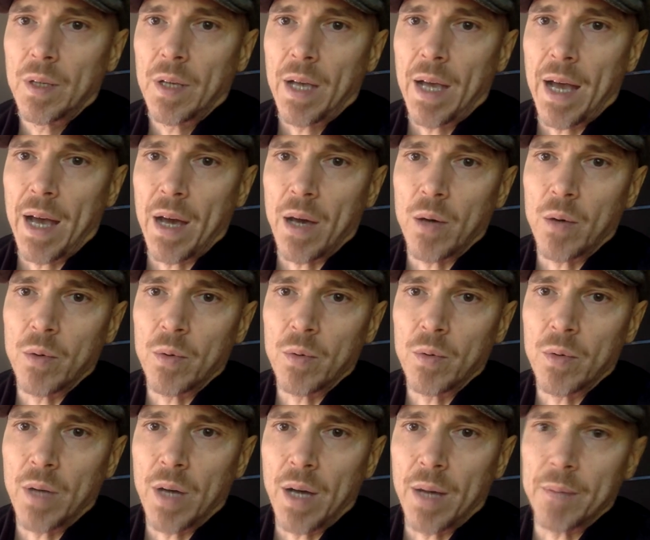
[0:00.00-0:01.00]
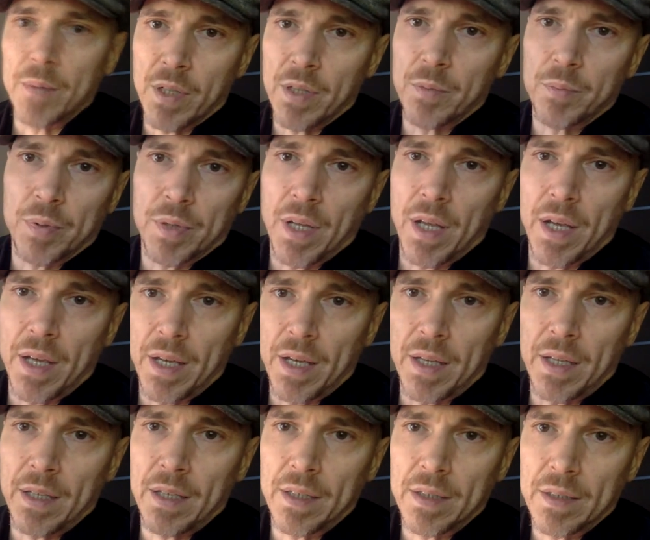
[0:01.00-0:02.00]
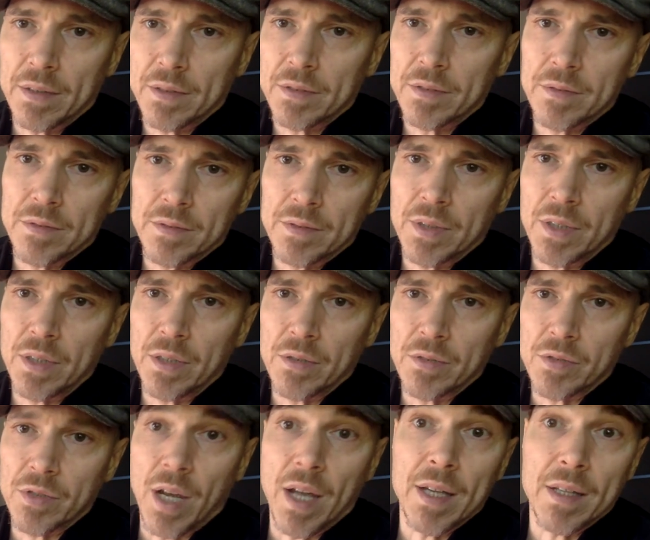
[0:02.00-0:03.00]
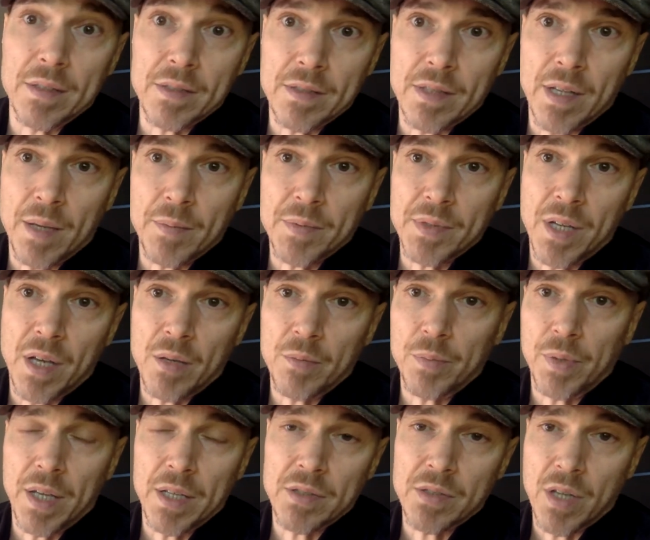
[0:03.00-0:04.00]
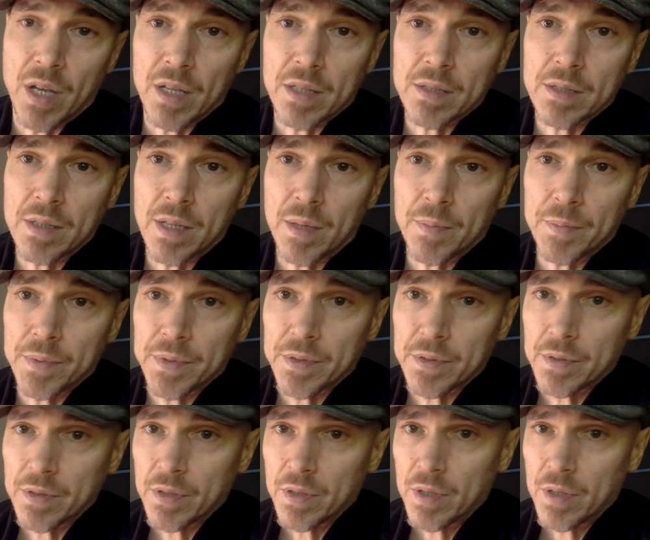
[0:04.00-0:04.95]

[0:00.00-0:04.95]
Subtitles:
how I'm going to play, giant steps. Now I'm playing giant steps.